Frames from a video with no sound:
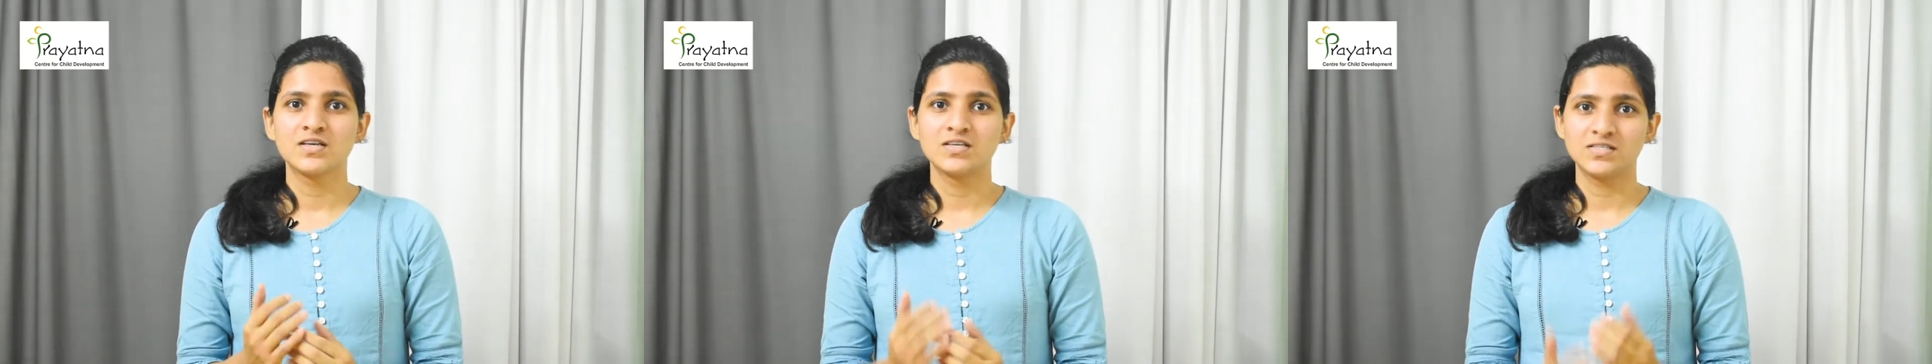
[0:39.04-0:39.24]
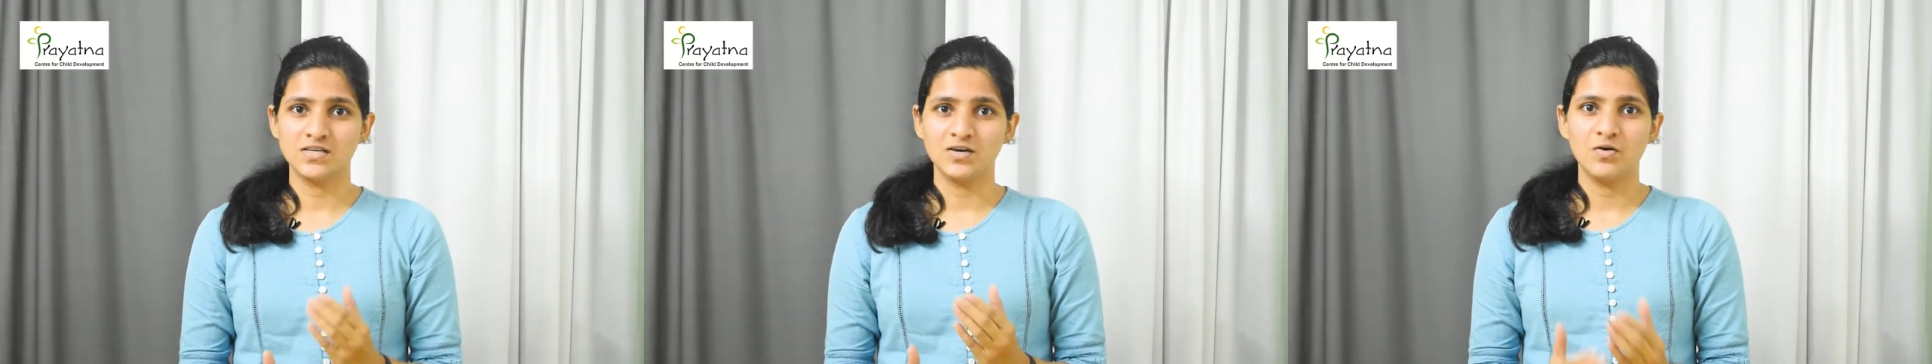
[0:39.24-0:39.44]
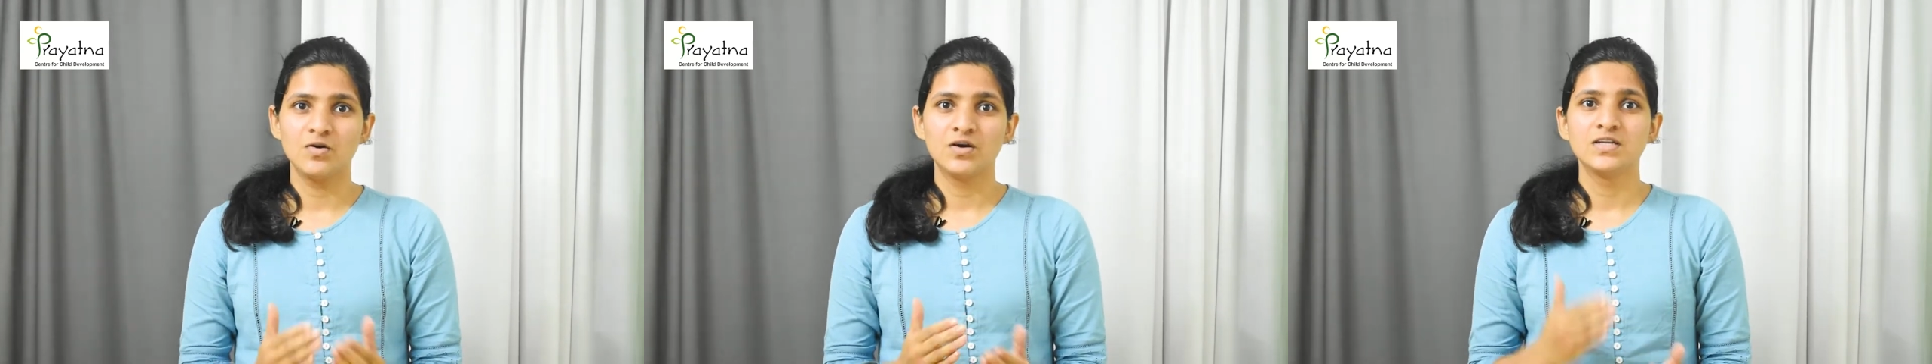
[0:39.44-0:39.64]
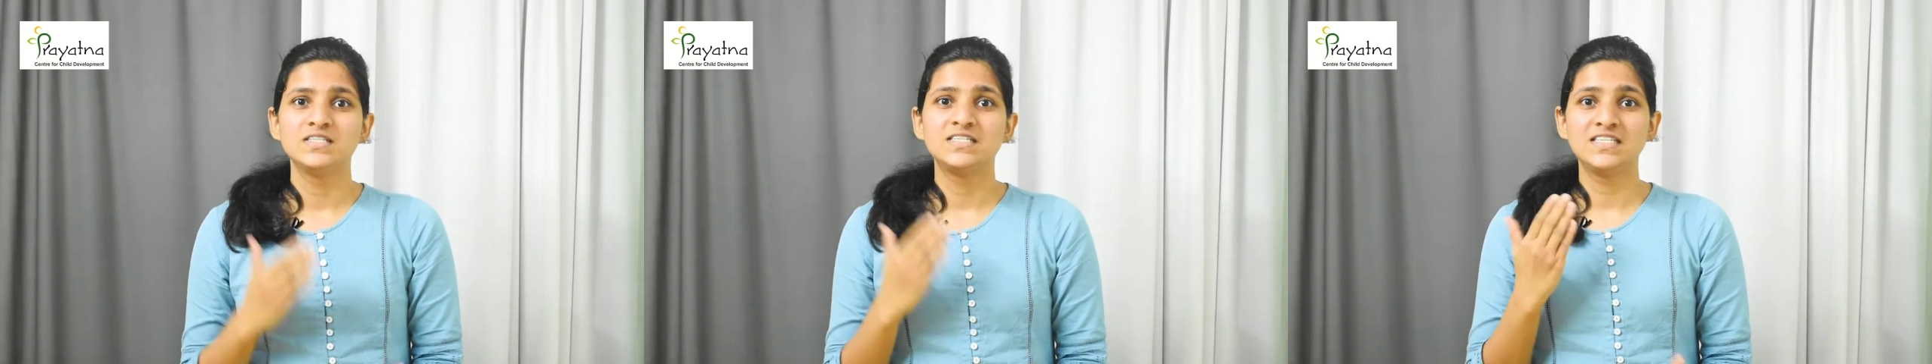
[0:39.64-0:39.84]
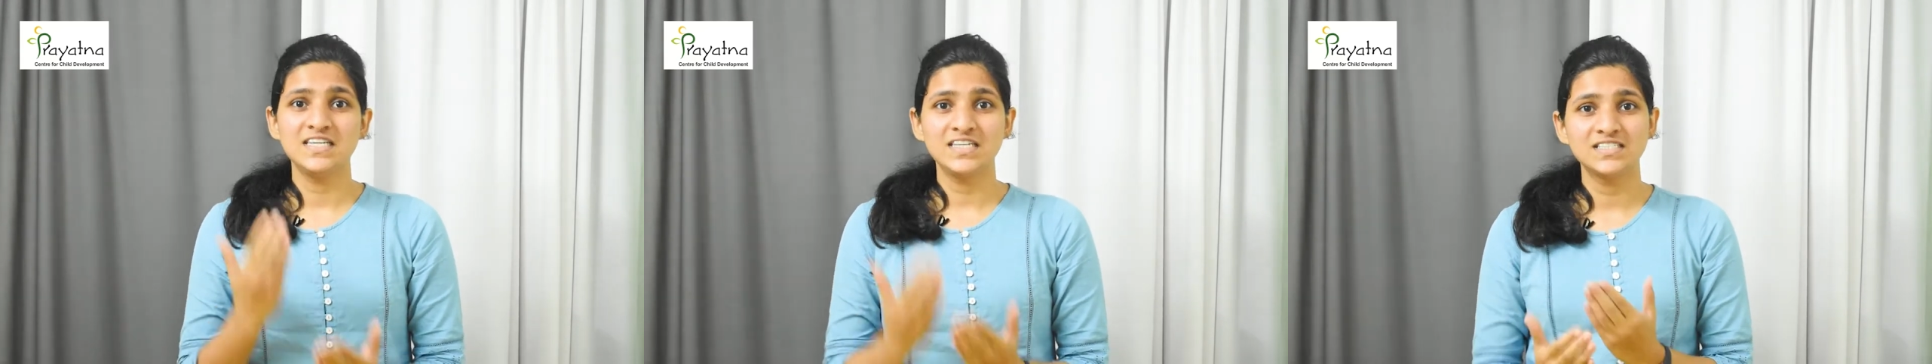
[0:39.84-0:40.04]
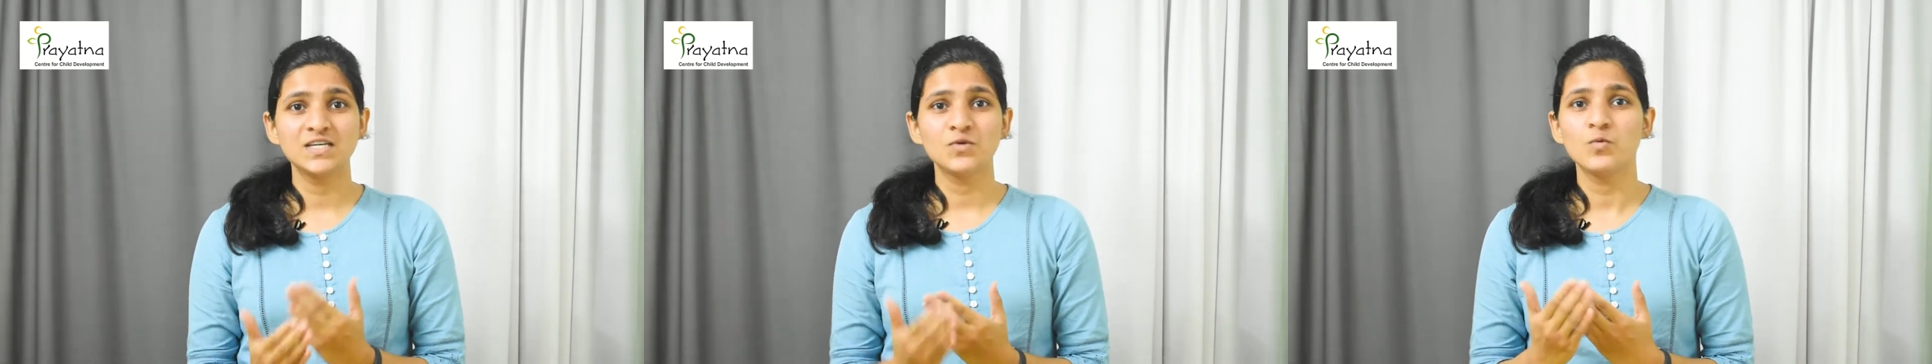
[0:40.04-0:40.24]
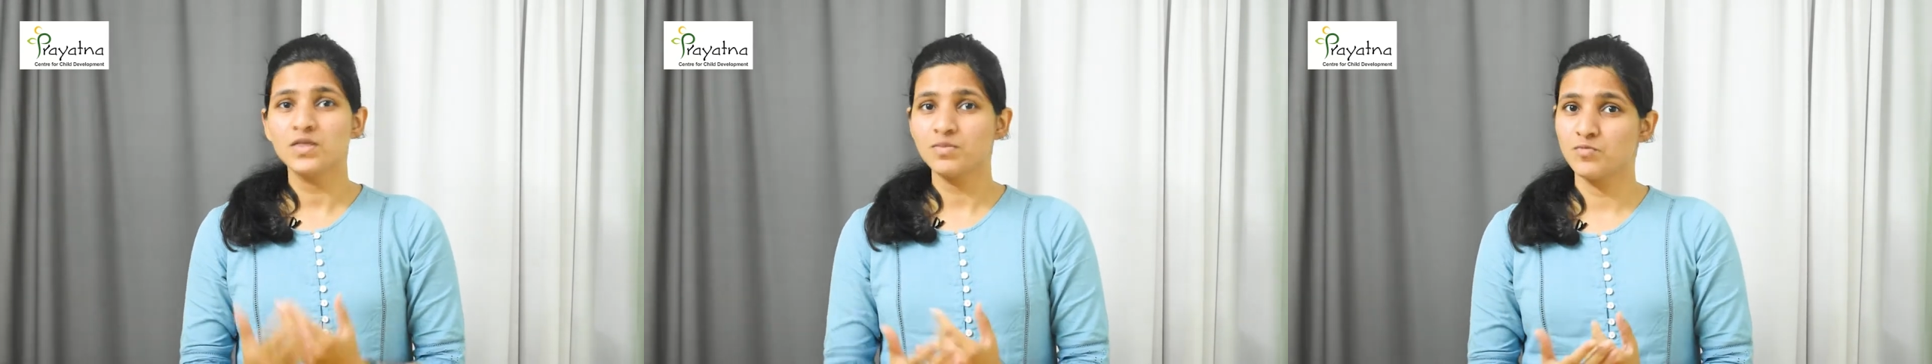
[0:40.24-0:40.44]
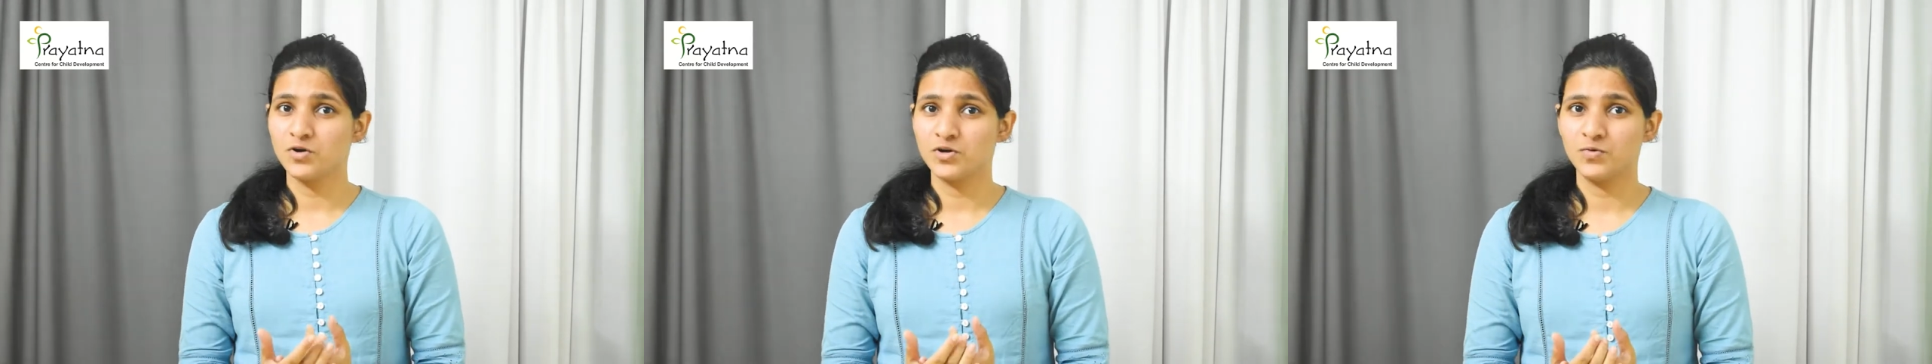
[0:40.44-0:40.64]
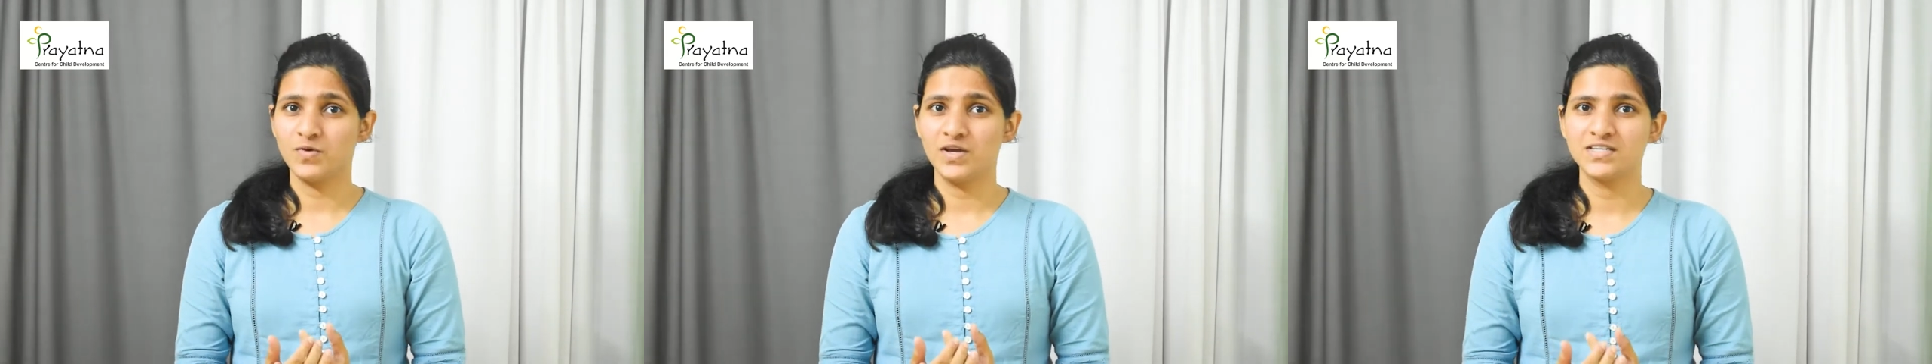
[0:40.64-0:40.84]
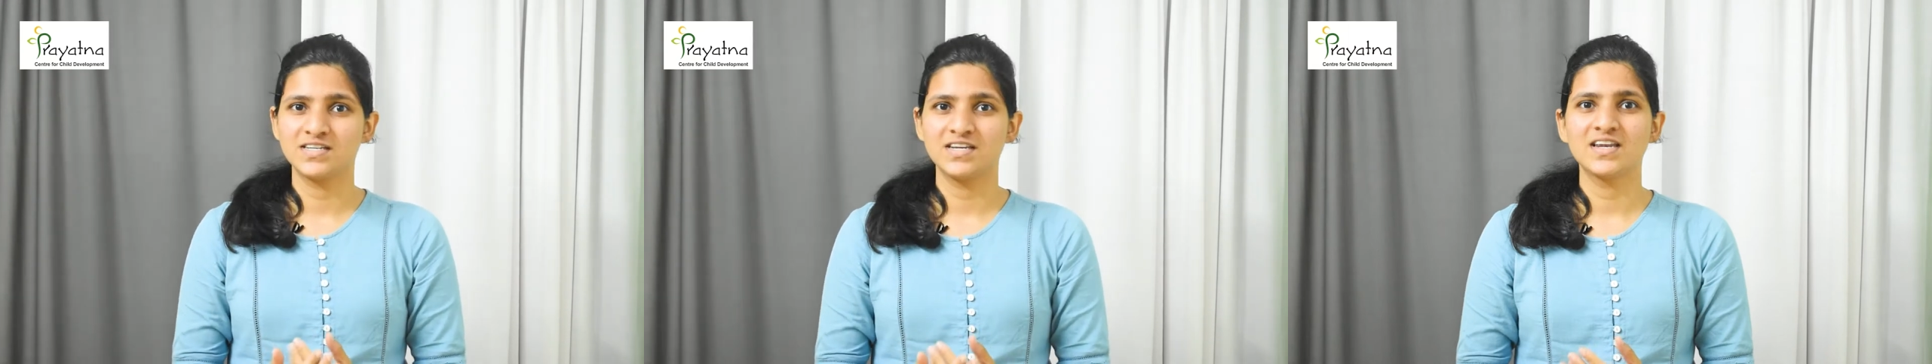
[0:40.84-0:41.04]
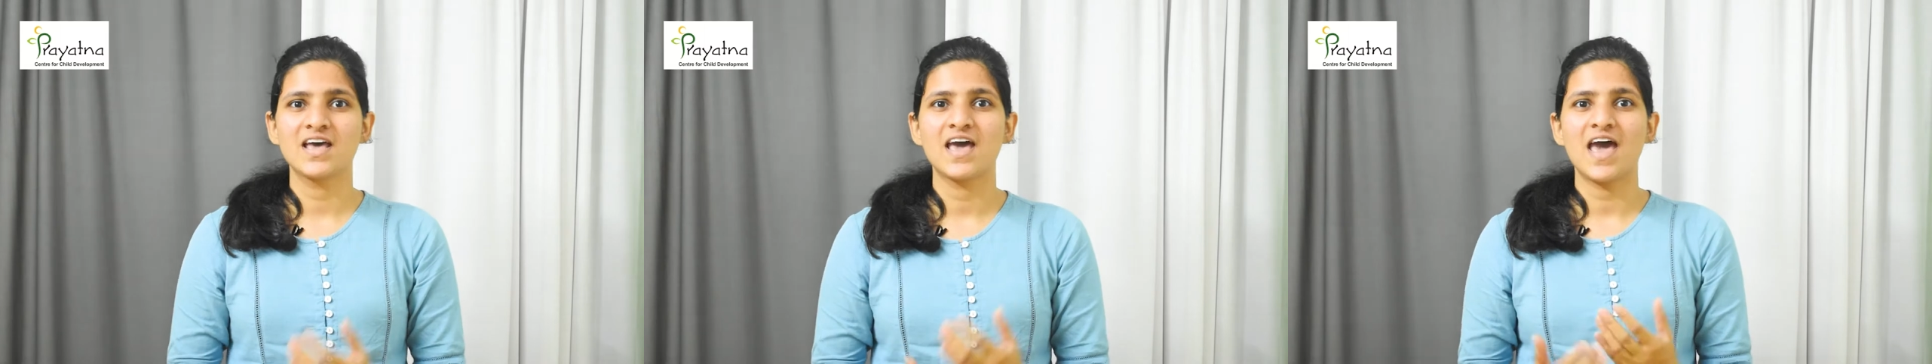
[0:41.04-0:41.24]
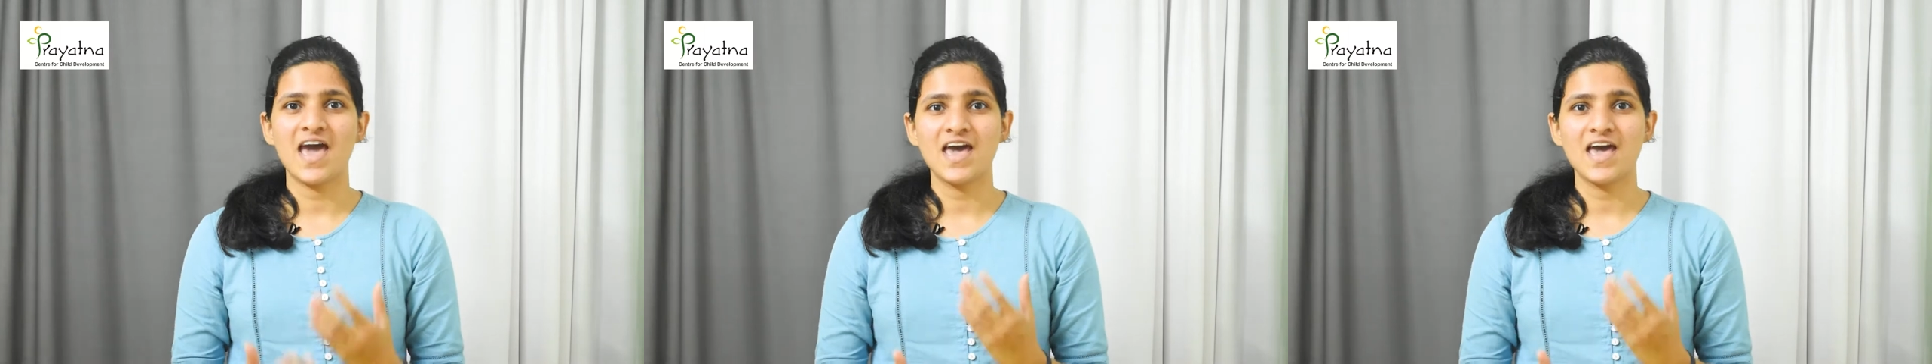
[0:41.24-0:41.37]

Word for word: So, teaching with motivation